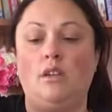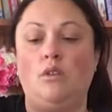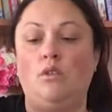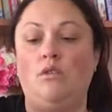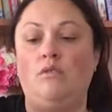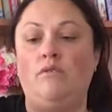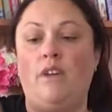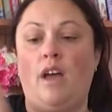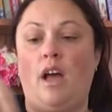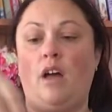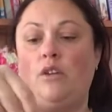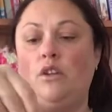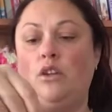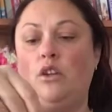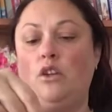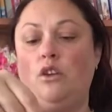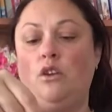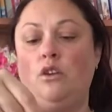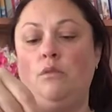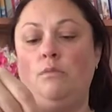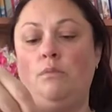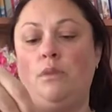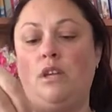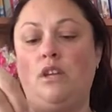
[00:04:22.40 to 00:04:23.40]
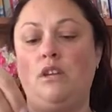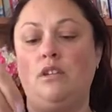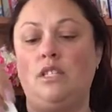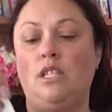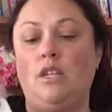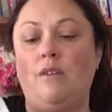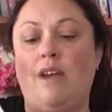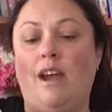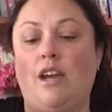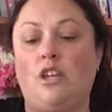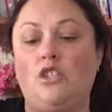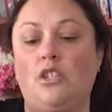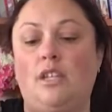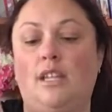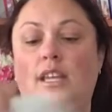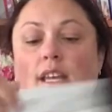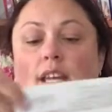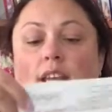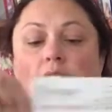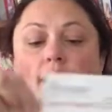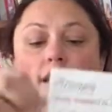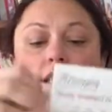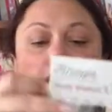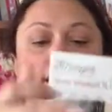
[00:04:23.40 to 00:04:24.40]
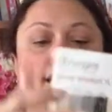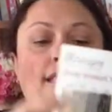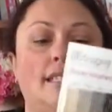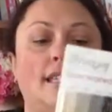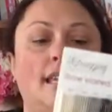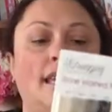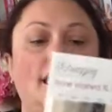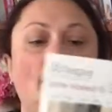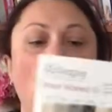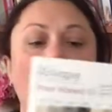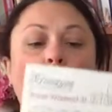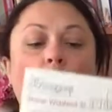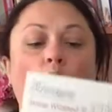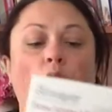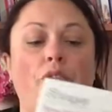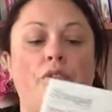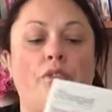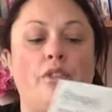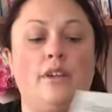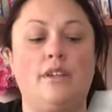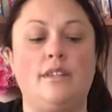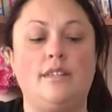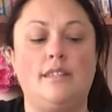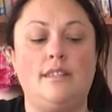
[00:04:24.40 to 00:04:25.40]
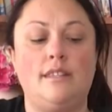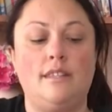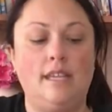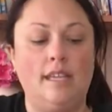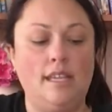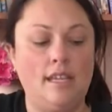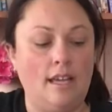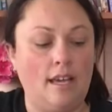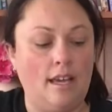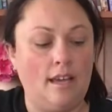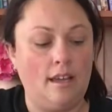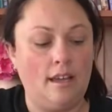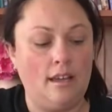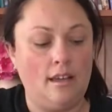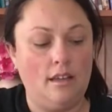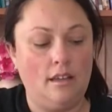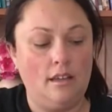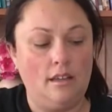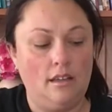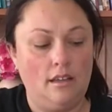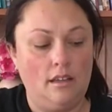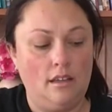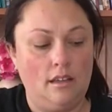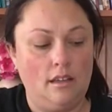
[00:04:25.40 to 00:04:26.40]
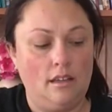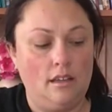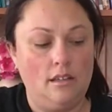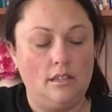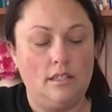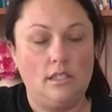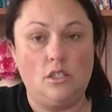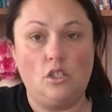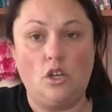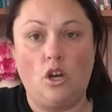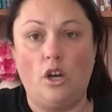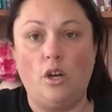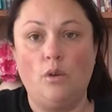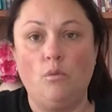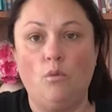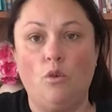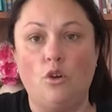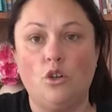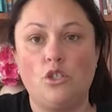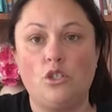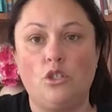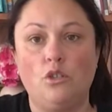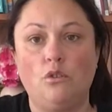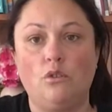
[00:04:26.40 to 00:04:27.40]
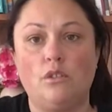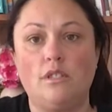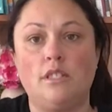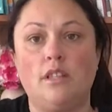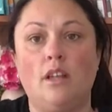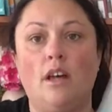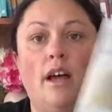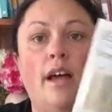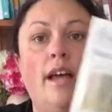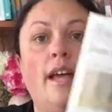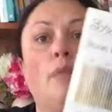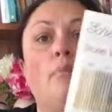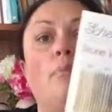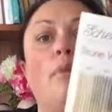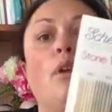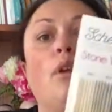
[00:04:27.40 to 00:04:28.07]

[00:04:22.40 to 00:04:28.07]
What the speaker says: good value because you're actually getting to see what the thinner stonewash looks like,